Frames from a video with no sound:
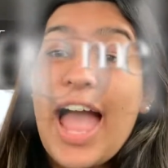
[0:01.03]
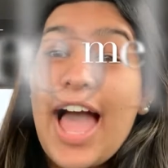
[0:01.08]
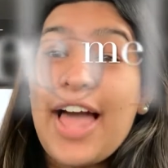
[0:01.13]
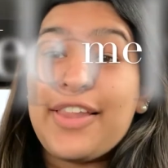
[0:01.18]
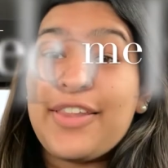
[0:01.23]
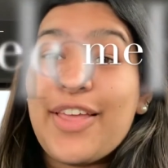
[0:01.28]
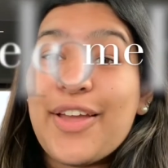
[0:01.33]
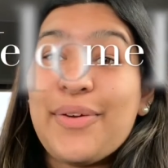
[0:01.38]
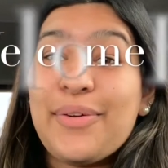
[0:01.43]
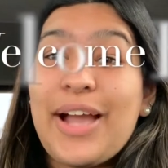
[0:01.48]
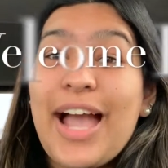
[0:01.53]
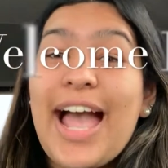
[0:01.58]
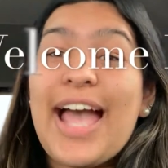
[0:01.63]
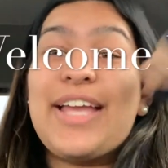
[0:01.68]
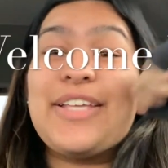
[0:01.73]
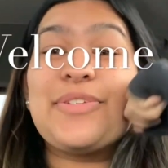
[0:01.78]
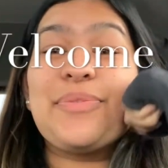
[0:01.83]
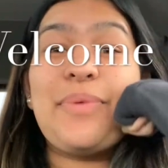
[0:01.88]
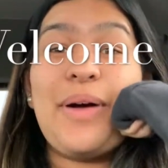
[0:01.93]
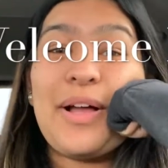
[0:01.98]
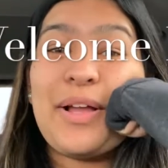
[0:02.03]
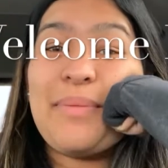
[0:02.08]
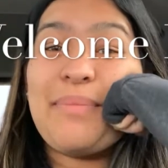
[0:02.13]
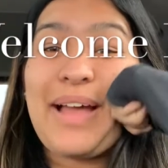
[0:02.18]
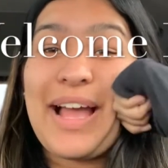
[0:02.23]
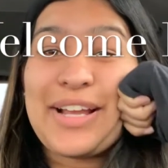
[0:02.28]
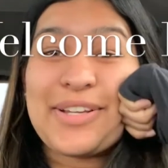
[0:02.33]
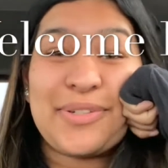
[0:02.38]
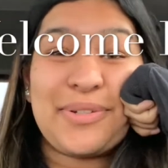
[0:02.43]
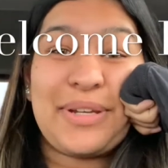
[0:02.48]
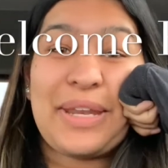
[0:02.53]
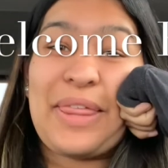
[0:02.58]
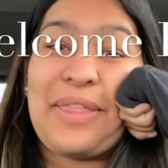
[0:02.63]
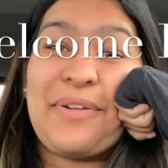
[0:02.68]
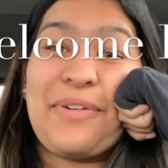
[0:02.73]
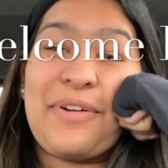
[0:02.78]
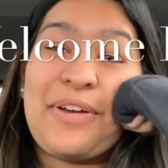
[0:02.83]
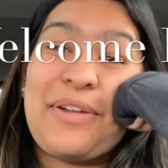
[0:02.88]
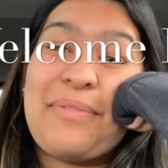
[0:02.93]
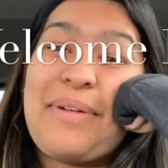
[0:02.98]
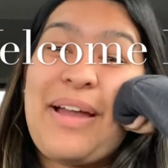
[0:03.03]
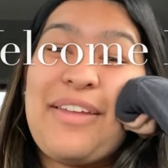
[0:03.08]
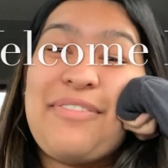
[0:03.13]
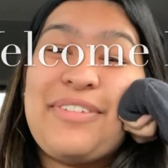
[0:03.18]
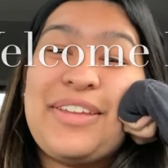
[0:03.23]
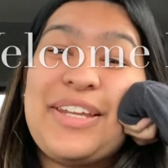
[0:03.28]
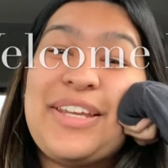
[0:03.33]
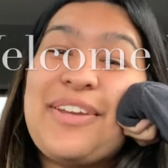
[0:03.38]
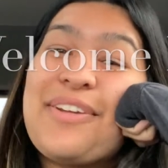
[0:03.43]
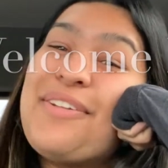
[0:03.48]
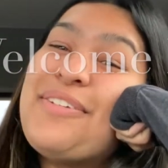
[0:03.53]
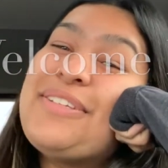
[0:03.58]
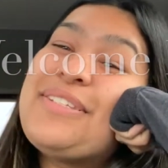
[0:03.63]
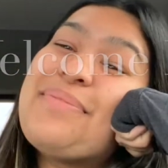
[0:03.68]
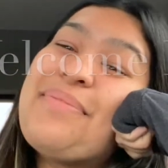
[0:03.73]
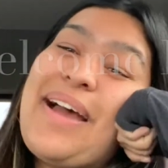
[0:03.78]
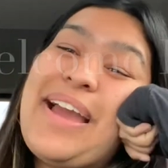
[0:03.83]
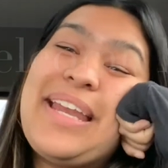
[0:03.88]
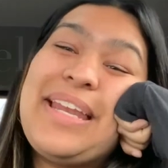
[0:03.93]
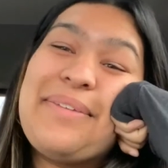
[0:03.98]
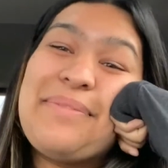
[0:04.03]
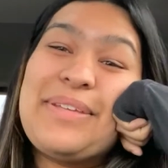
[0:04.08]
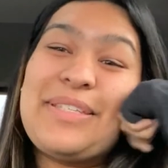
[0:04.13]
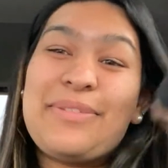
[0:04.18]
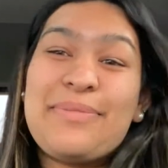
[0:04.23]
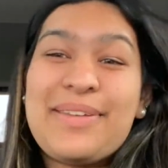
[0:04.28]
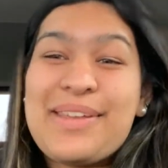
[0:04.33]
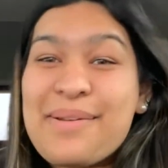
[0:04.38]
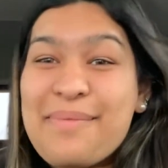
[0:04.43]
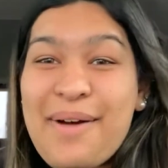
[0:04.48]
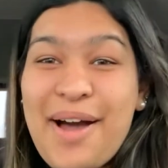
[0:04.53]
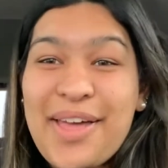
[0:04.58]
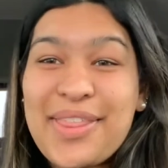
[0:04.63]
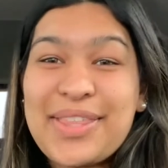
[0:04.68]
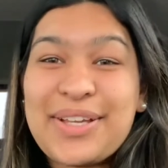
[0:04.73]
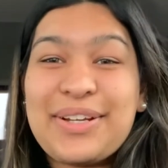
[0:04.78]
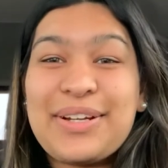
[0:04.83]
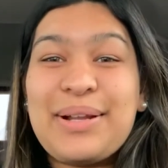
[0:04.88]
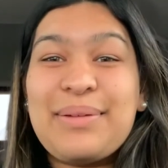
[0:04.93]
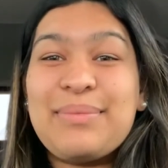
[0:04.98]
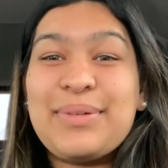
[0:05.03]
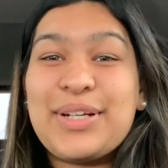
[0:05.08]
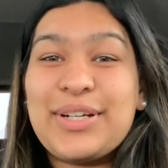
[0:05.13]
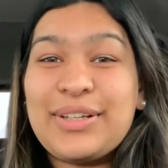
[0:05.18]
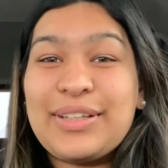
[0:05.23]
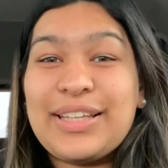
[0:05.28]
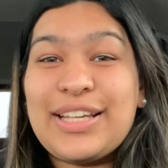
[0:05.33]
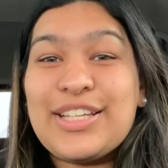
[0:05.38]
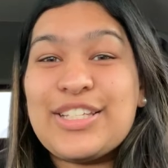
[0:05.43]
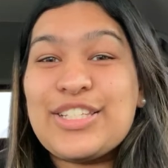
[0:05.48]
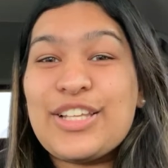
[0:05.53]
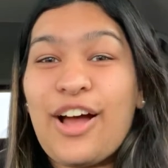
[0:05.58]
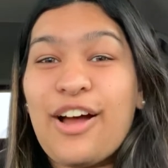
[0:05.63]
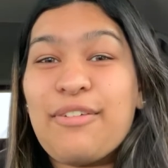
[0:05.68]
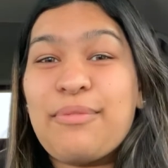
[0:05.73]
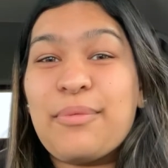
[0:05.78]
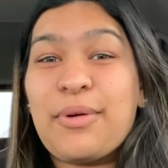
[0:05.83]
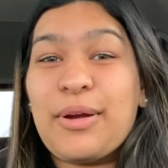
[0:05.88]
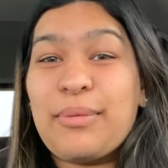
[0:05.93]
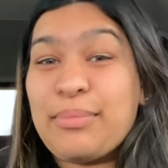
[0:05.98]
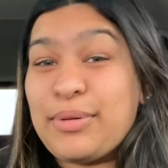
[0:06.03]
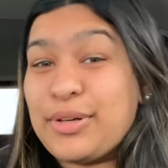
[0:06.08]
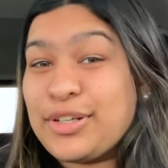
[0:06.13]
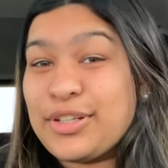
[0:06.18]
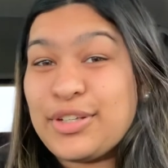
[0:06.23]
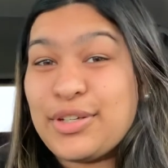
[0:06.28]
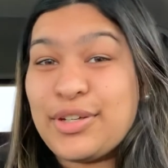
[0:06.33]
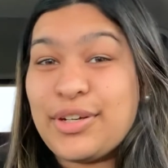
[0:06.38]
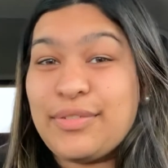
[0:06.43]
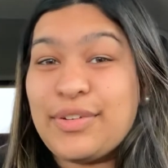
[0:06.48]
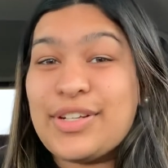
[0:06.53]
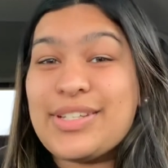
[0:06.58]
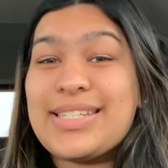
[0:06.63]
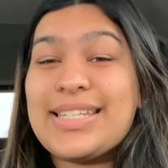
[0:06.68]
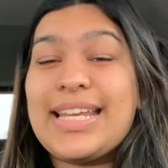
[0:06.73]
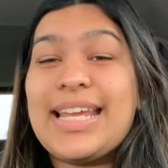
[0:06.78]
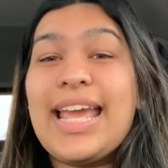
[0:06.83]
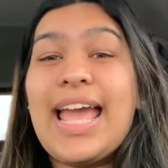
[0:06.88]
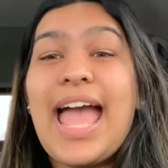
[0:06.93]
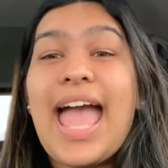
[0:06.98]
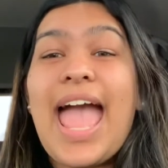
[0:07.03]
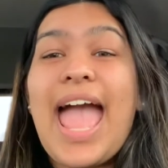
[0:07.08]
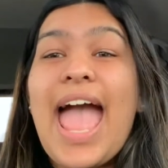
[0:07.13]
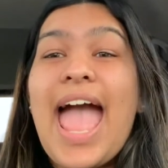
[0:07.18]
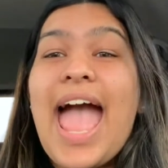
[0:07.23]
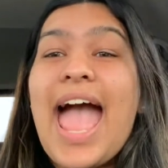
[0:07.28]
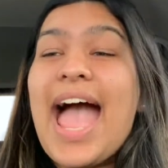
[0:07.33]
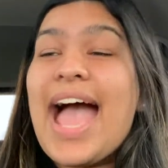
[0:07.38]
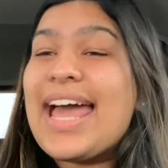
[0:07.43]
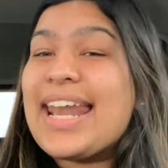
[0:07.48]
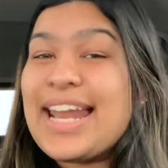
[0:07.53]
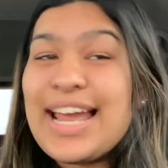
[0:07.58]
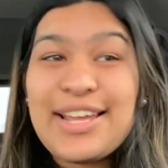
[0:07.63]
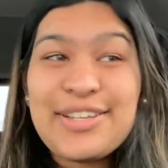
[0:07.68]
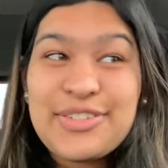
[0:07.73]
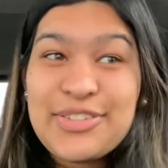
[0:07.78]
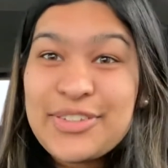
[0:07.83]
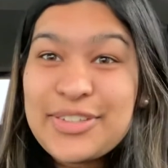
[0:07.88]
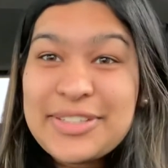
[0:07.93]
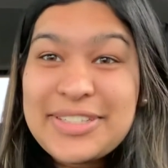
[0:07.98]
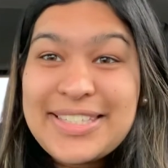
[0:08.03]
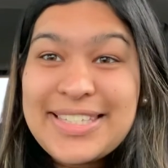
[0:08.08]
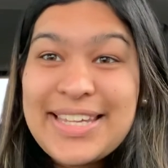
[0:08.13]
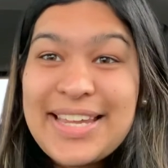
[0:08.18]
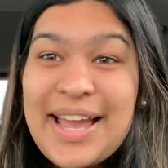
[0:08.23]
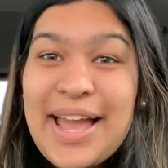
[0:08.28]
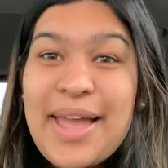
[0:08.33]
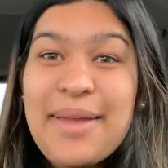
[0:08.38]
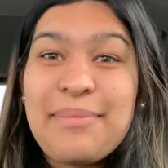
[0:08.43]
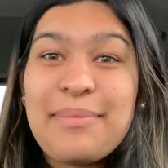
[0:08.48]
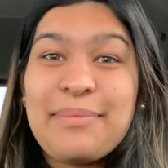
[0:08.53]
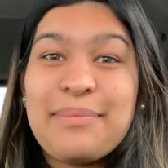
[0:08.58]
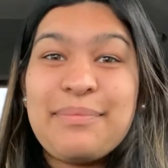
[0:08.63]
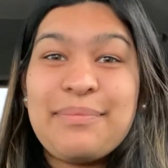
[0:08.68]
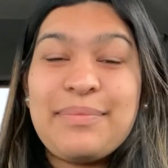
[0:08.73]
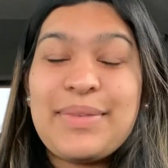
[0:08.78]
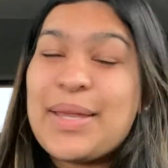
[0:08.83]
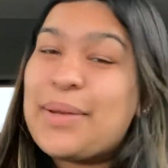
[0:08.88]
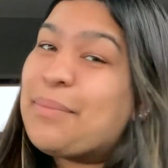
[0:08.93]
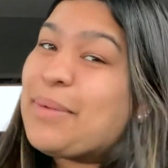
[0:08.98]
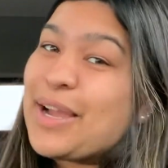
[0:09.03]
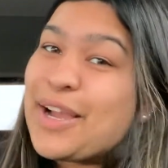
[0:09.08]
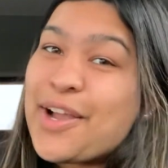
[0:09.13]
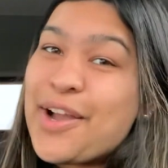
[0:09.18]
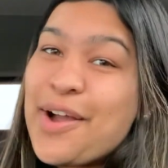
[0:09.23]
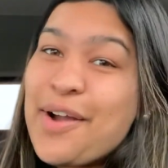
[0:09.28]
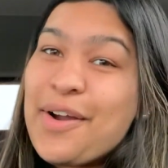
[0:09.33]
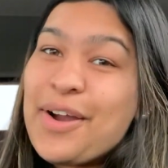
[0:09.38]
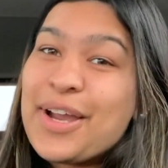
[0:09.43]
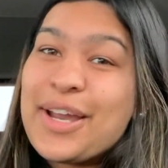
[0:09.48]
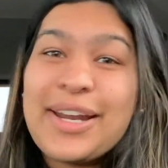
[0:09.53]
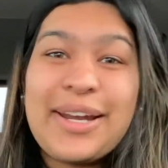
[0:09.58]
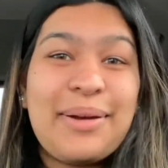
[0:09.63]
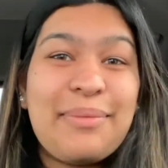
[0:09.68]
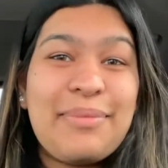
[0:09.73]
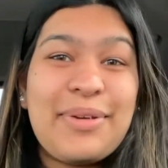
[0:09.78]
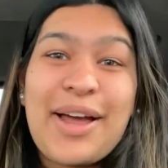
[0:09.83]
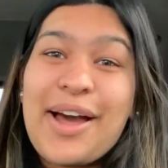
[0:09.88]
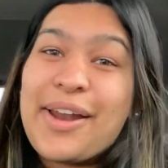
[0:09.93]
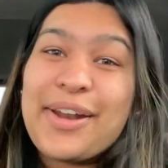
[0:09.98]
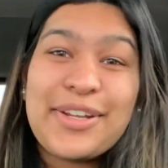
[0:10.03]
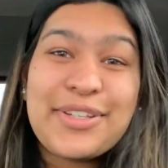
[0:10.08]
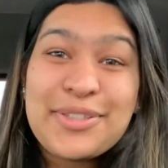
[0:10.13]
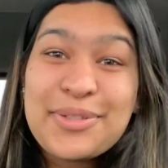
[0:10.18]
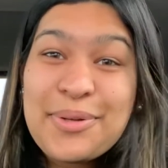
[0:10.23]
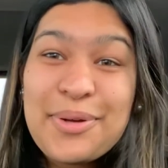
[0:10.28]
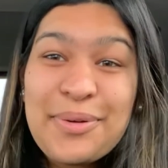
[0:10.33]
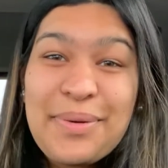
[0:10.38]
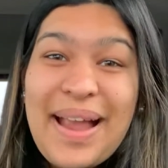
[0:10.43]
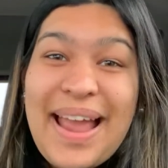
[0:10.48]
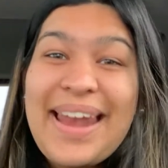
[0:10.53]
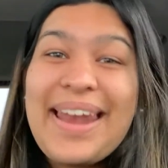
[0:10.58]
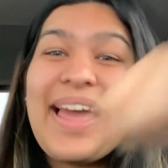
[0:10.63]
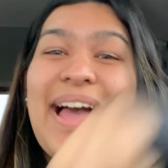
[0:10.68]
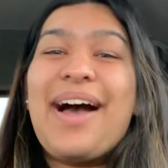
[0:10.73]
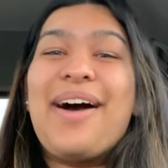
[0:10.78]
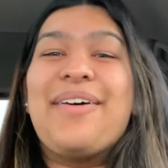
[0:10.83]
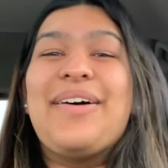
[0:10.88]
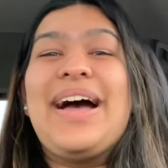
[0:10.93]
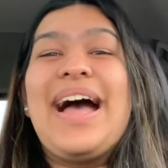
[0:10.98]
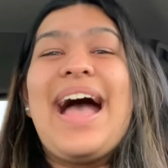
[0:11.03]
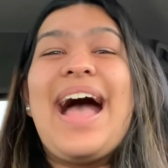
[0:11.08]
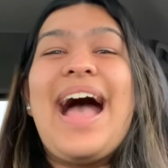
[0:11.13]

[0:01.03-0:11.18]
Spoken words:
Hello guys, welcome back to another one of my videos. My name is Mina Mathur and I'm currently a sophomore at Purdue University. And as you can see, I'm in my car and I'm not at school right now.